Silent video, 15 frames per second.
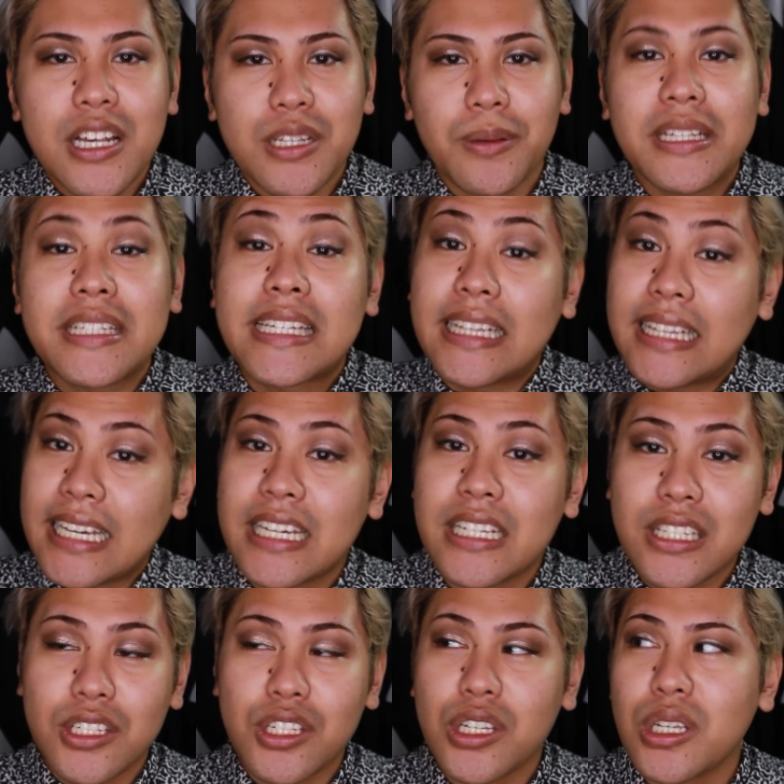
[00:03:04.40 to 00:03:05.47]
as well as the
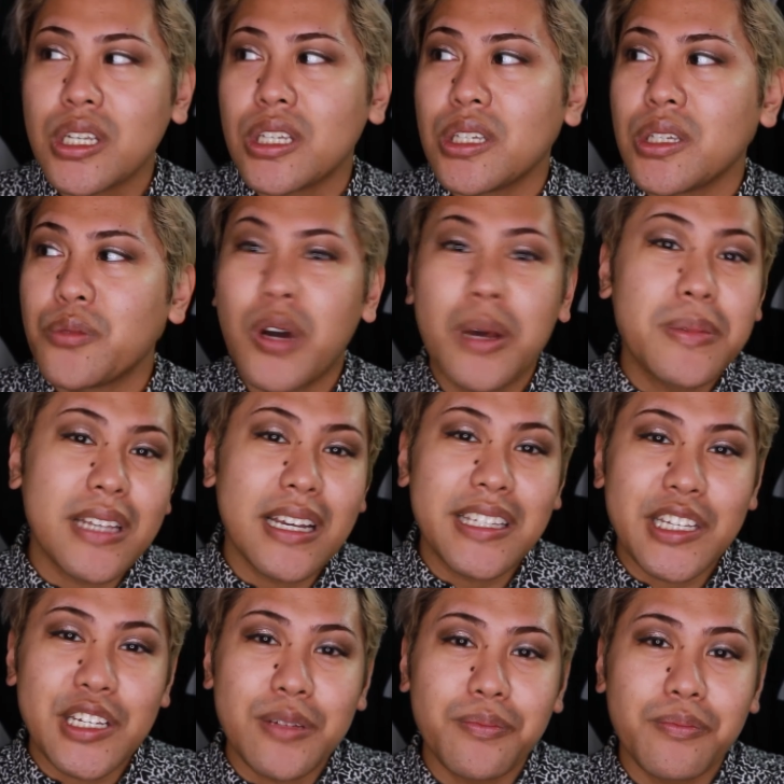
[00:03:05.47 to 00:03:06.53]
links to websites
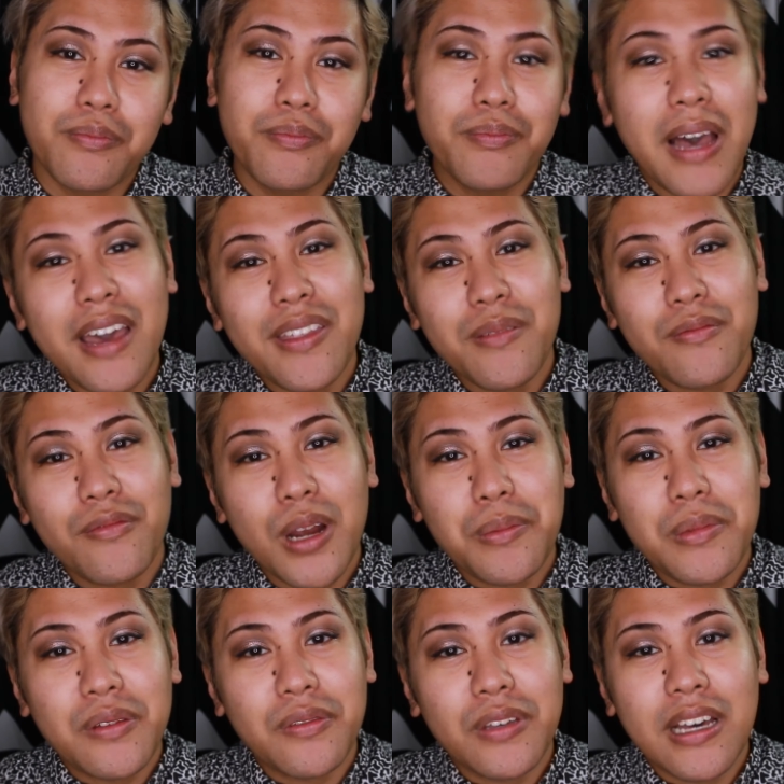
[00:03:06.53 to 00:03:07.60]
that you can buy them
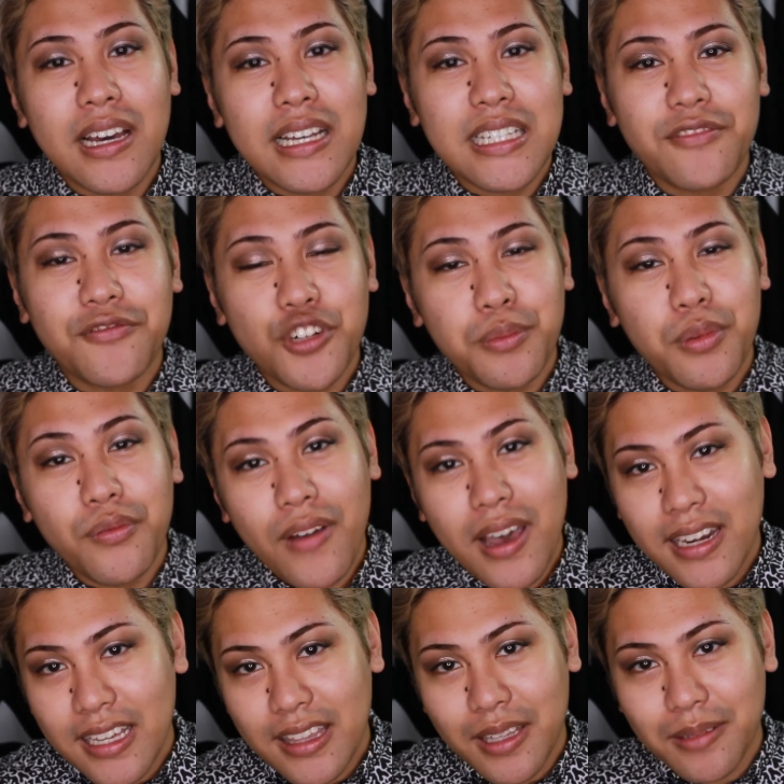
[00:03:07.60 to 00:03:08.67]
from if you guys have trouble finding